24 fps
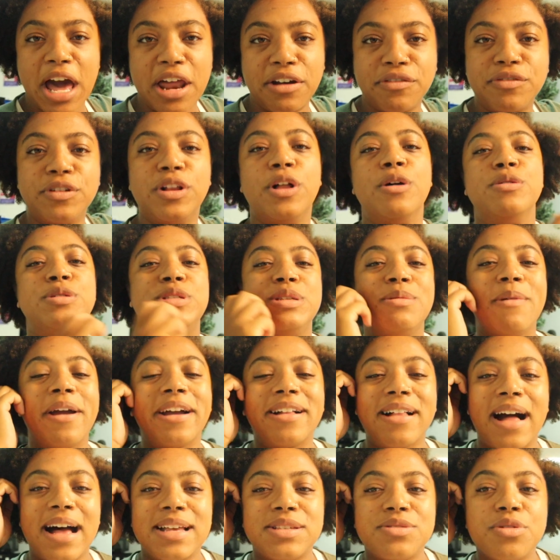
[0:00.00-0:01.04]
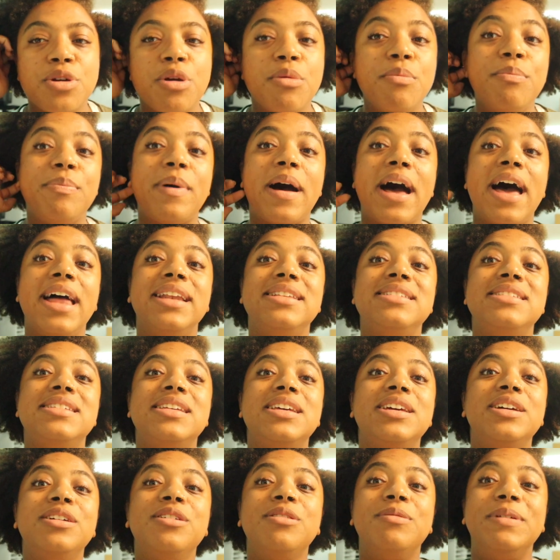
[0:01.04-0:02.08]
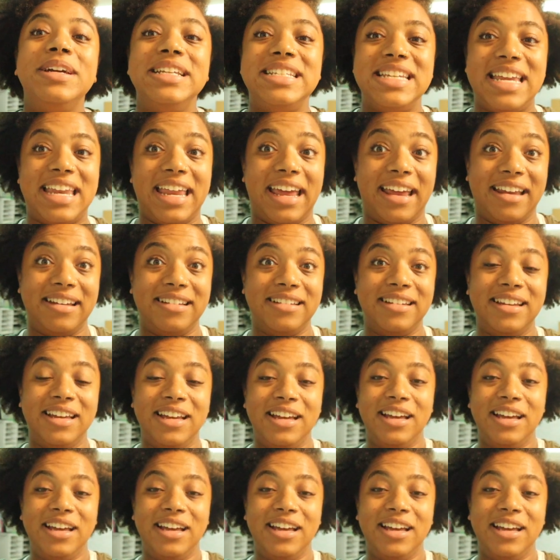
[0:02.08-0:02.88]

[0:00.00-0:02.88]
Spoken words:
kind of close to my classroom, but we did it.